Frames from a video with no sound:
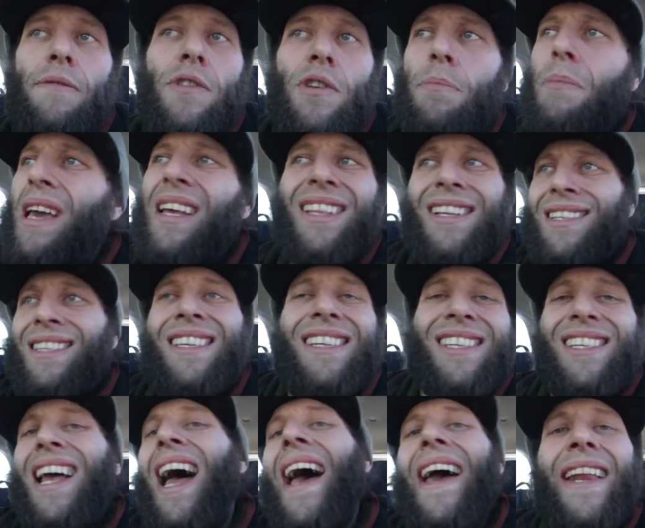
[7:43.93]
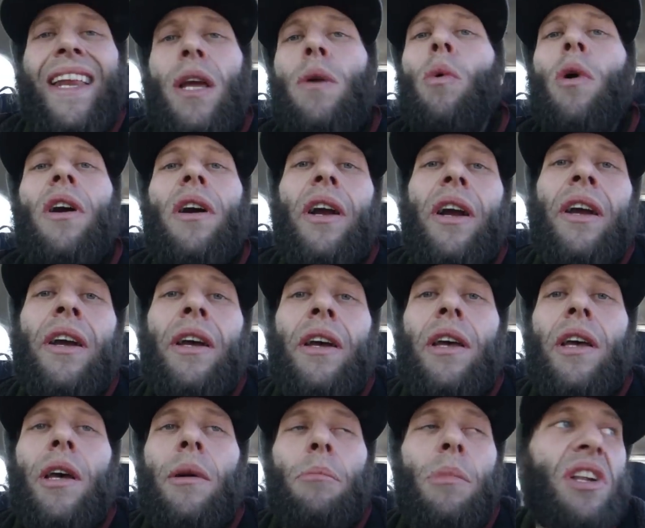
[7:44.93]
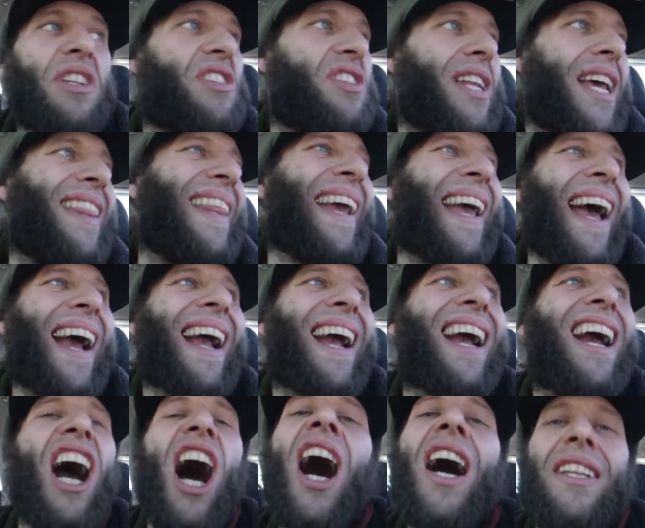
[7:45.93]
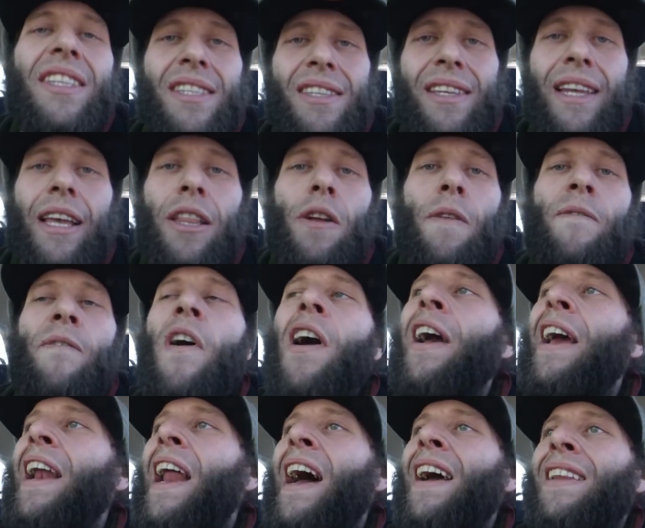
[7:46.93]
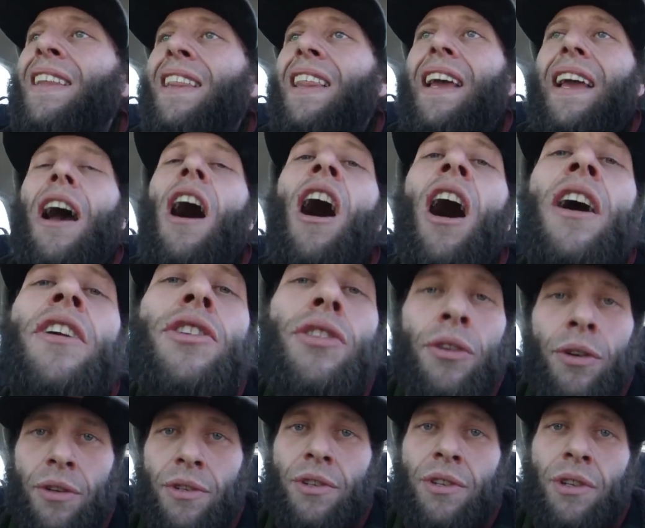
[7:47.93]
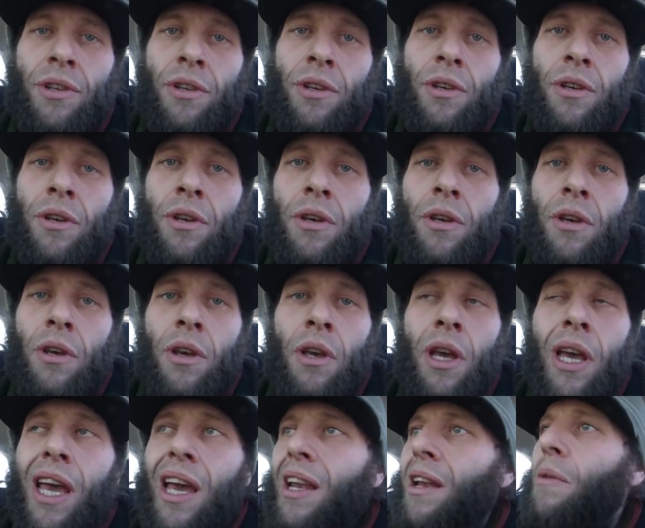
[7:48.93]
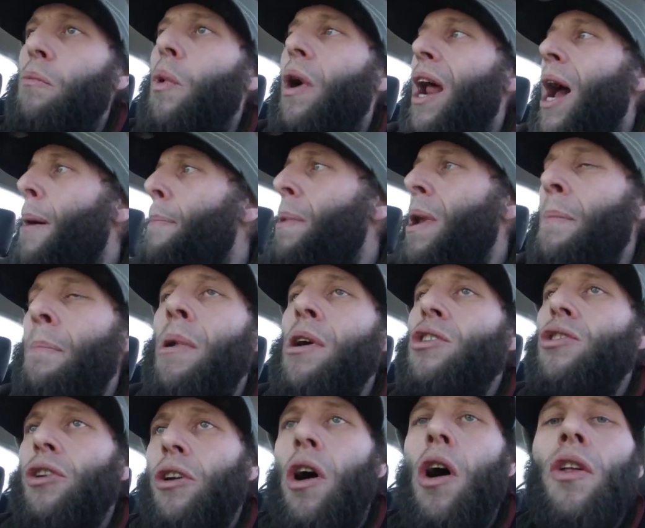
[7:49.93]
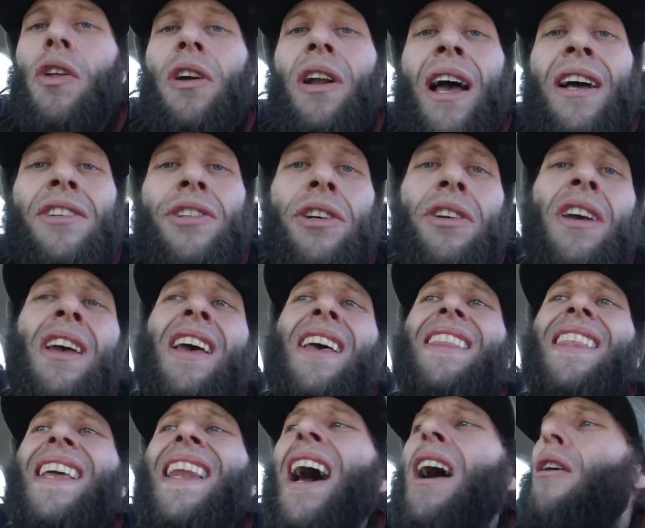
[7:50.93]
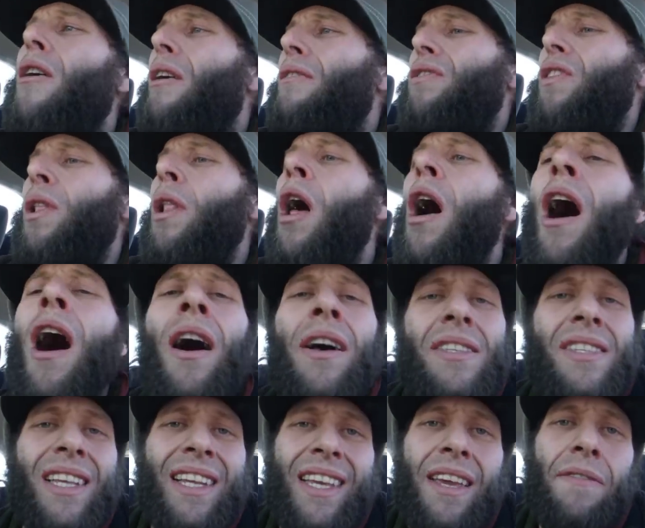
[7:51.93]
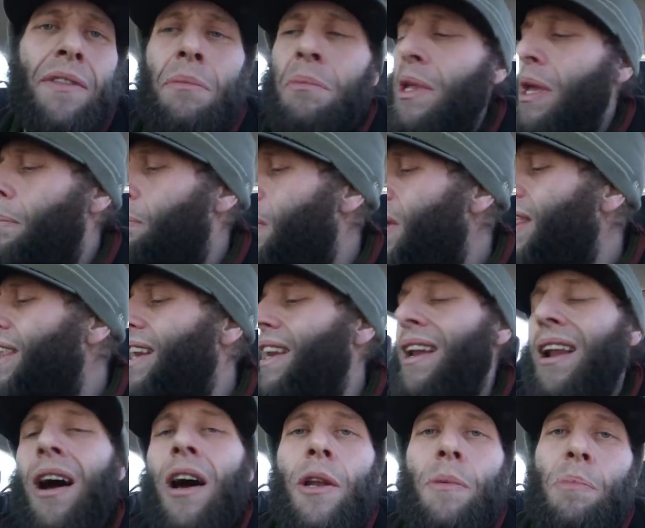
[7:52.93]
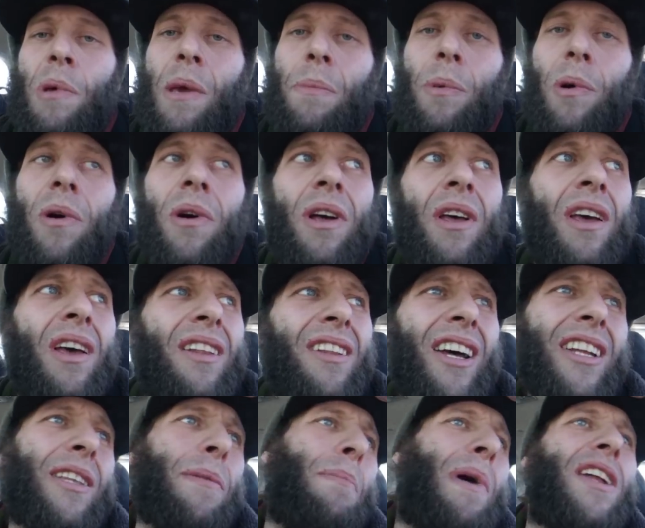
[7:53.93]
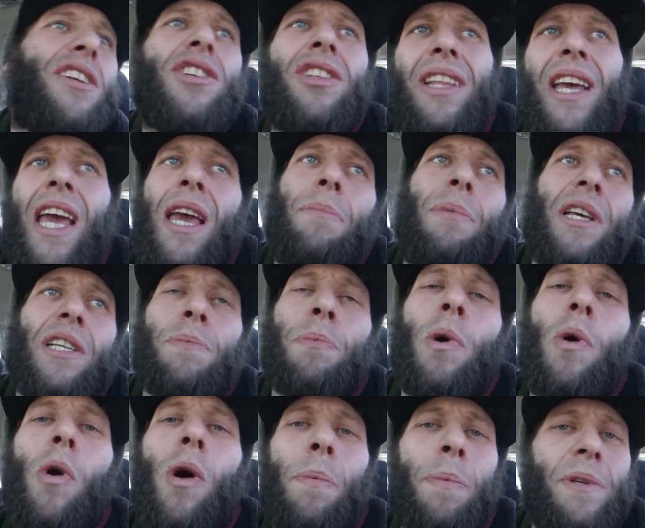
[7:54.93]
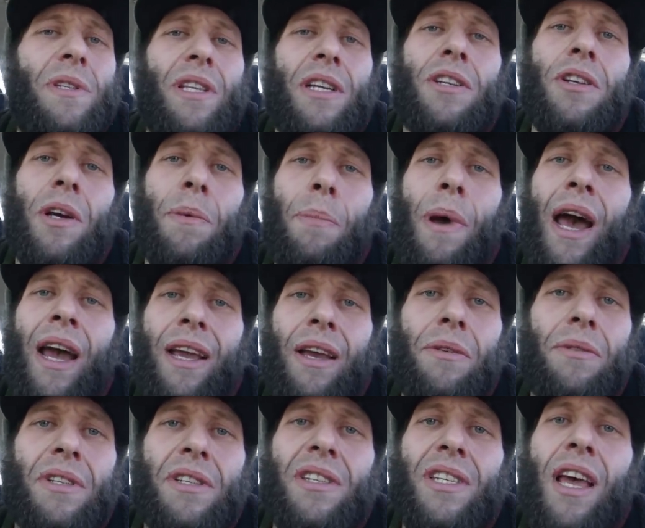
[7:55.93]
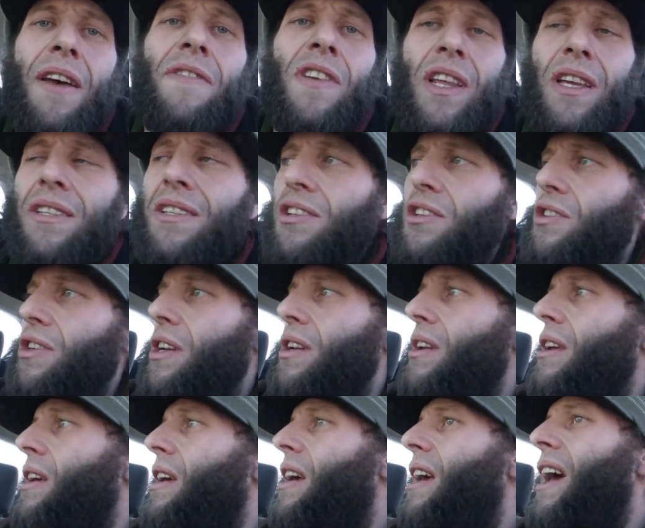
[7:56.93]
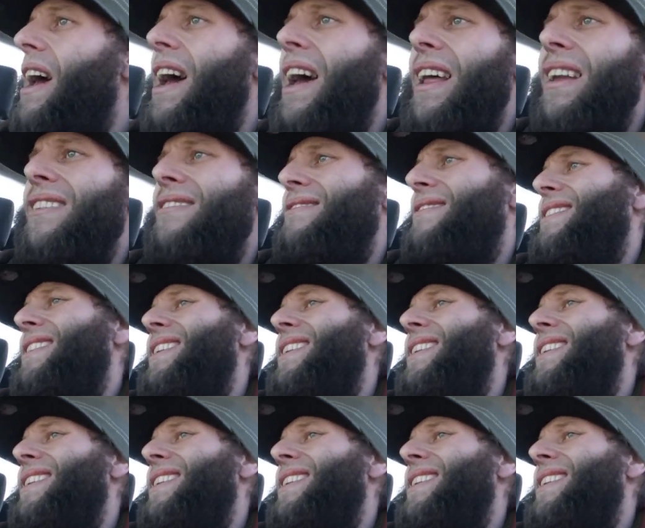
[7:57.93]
to make the society work, but instead they got guns and they're fucking acting like hunters. And what happened in Montreal there last year, they now have laws that give them the ability to hunt people. Not to mention the habeas corpus they took back out in the 70s and shit. And